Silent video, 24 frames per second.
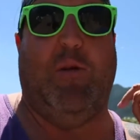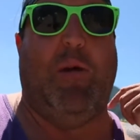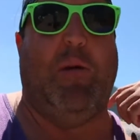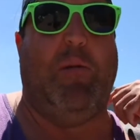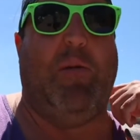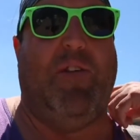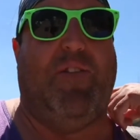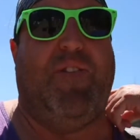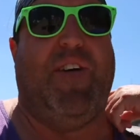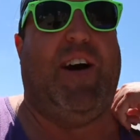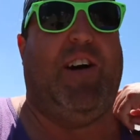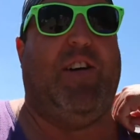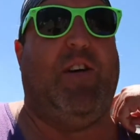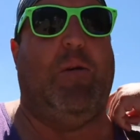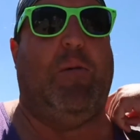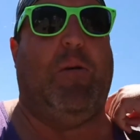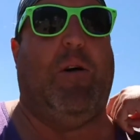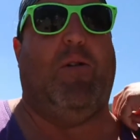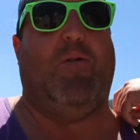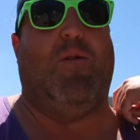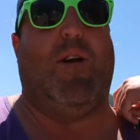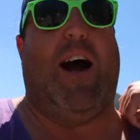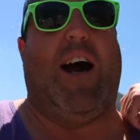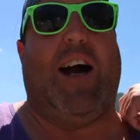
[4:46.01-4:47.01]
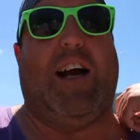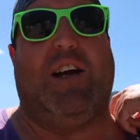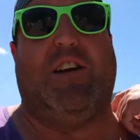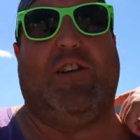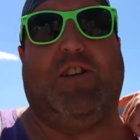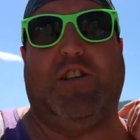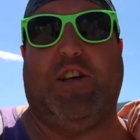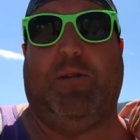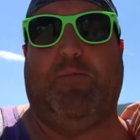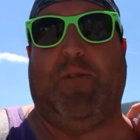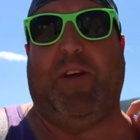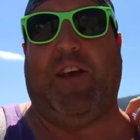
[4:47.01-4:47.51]
Maybe he found a rock or
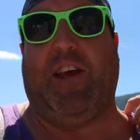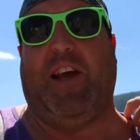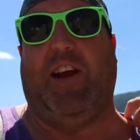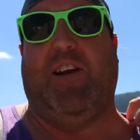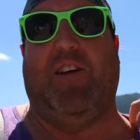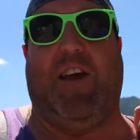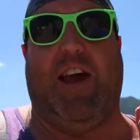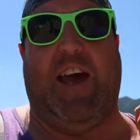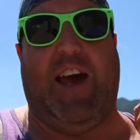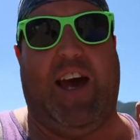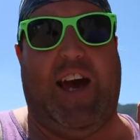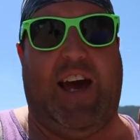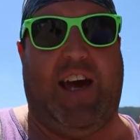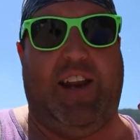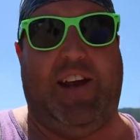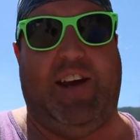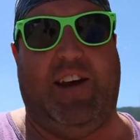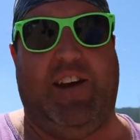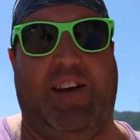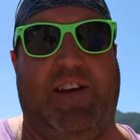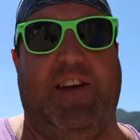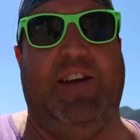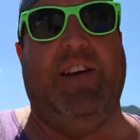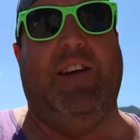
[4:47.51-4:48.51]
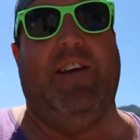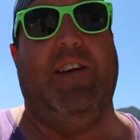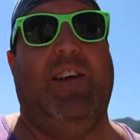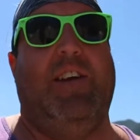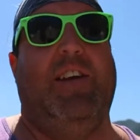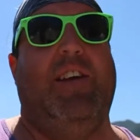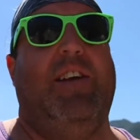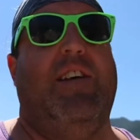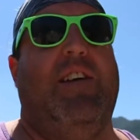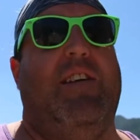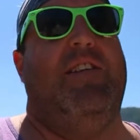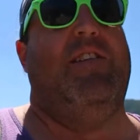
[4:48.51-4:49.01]
something here that had
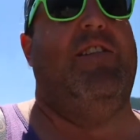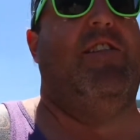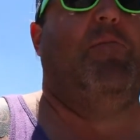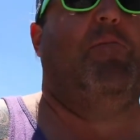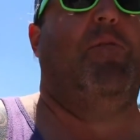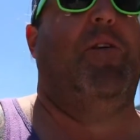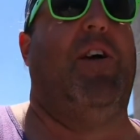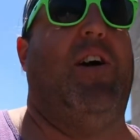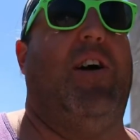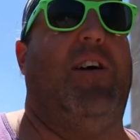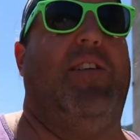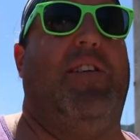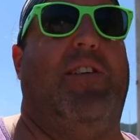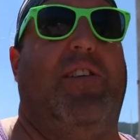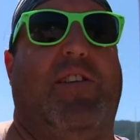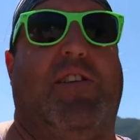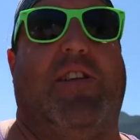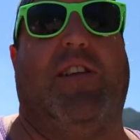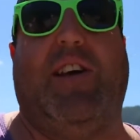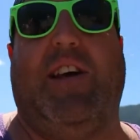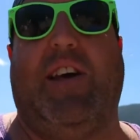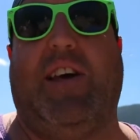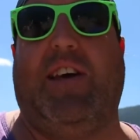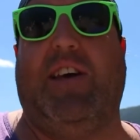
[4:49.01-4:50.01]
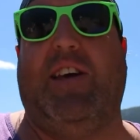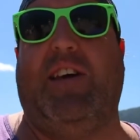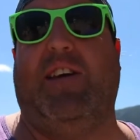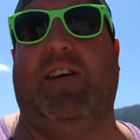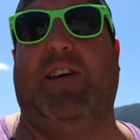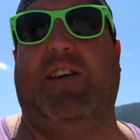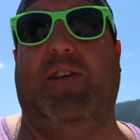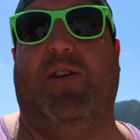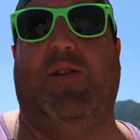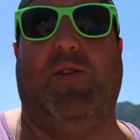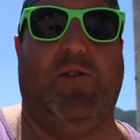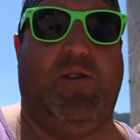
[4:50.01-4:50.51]
something on it that looked like
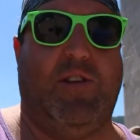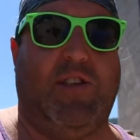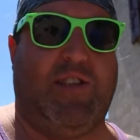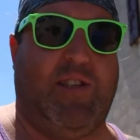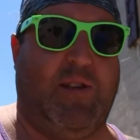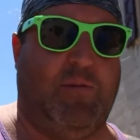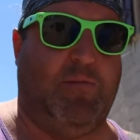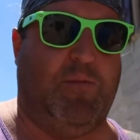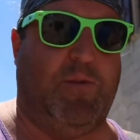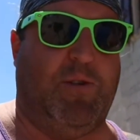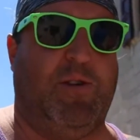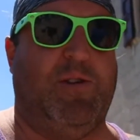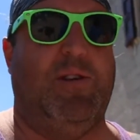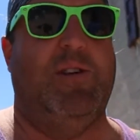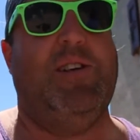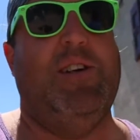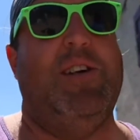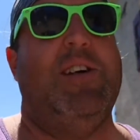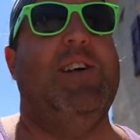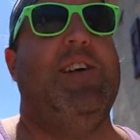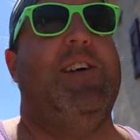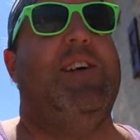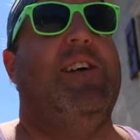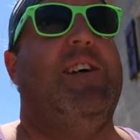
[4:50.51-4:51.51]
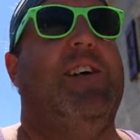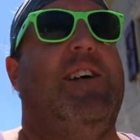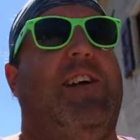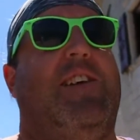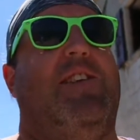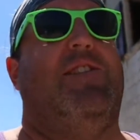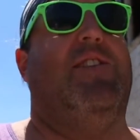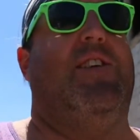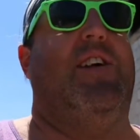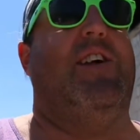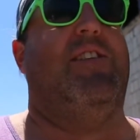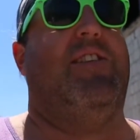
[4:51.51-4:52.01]
a holy symbol.
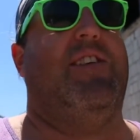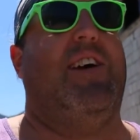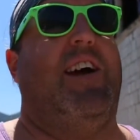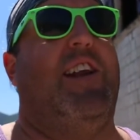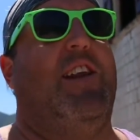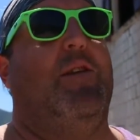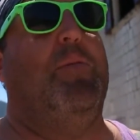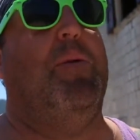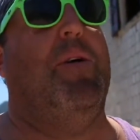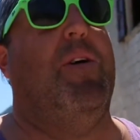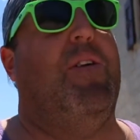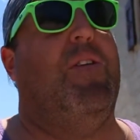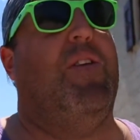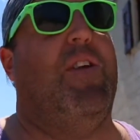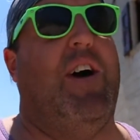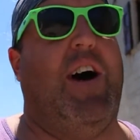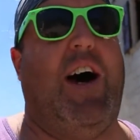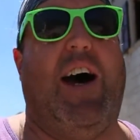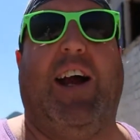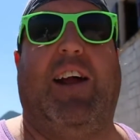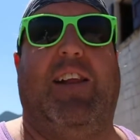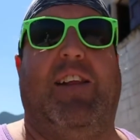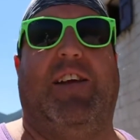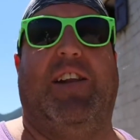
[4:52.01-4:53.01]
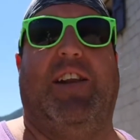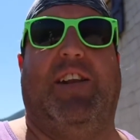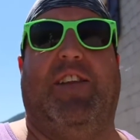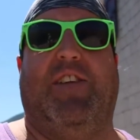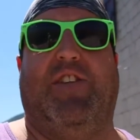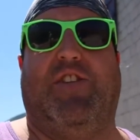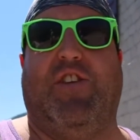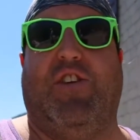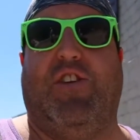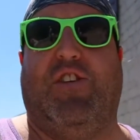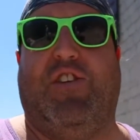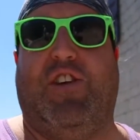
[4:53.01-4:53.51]
So they decided to build the island and the
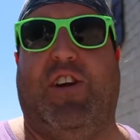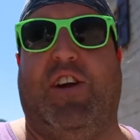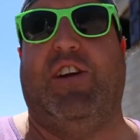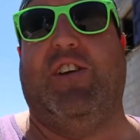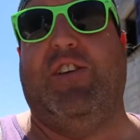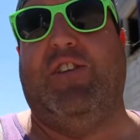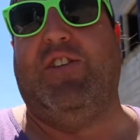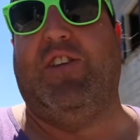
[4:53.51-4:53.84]
church here.